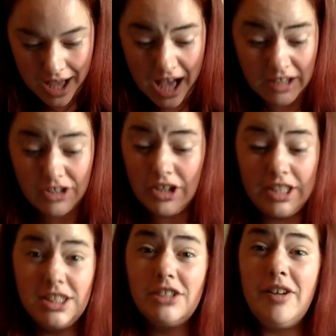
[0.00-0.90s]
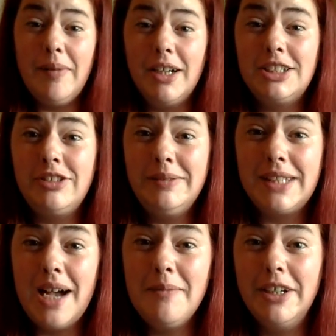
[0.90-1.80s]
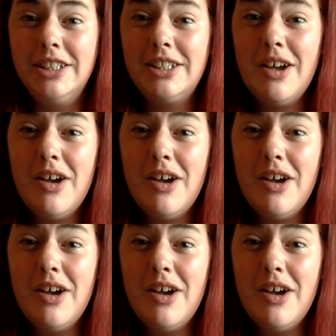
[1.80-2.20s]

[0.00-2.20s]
And cookies and cream ice cream sandwich.